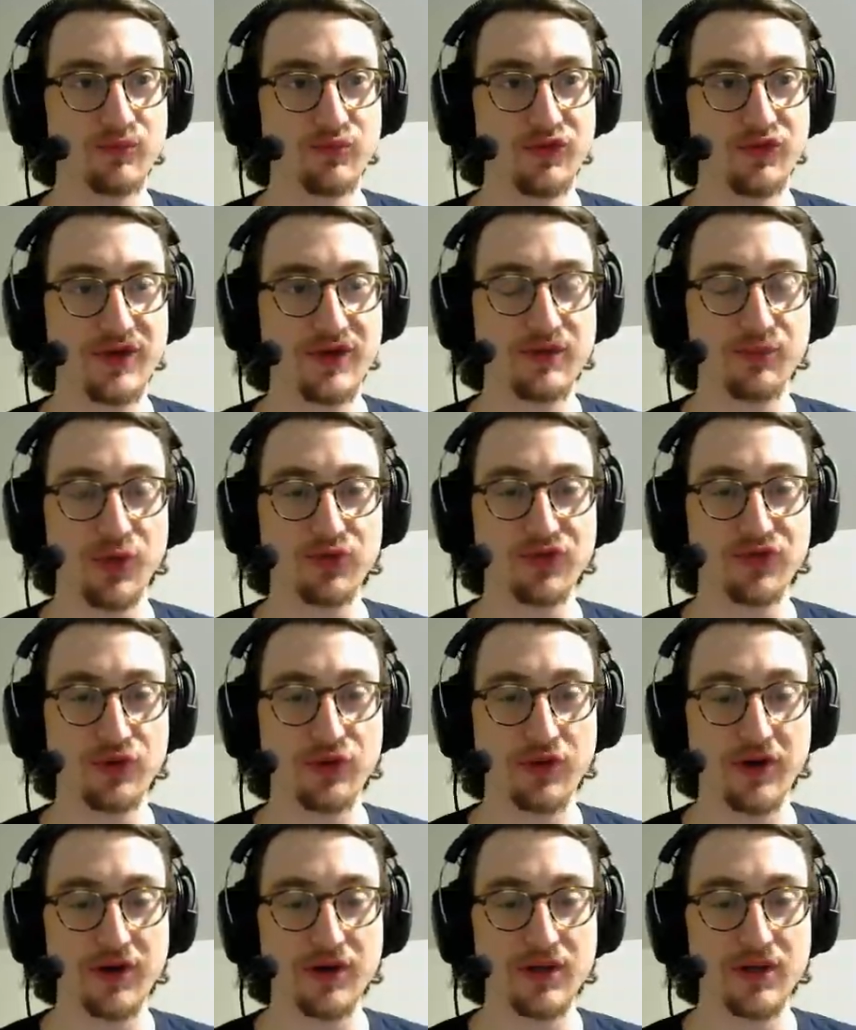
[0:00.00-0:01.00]
Decomposing
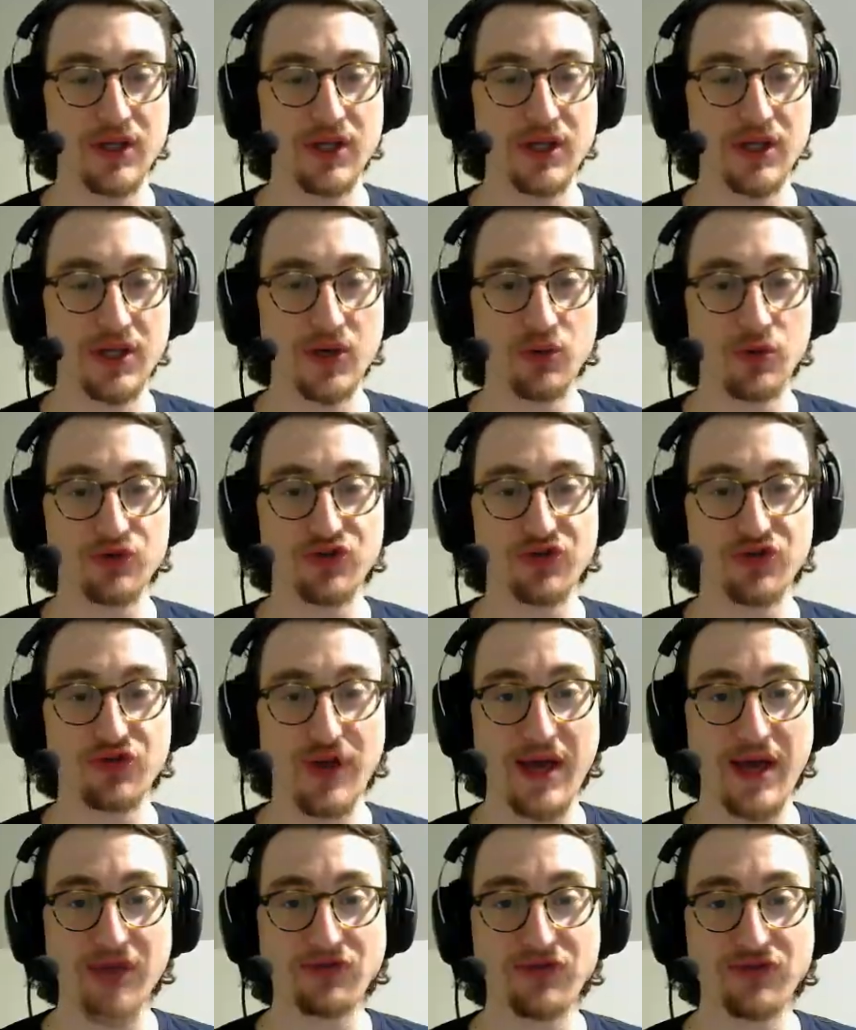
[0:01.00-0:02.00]
Aura, which is
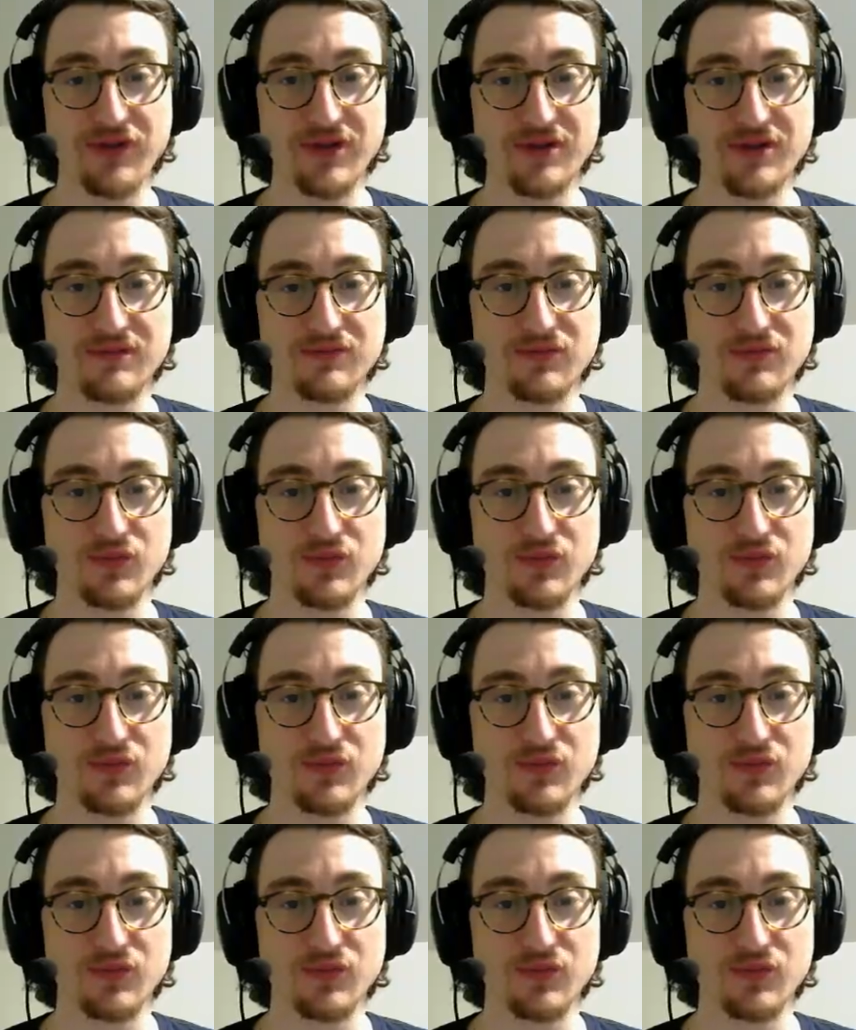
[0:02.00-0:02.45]
actually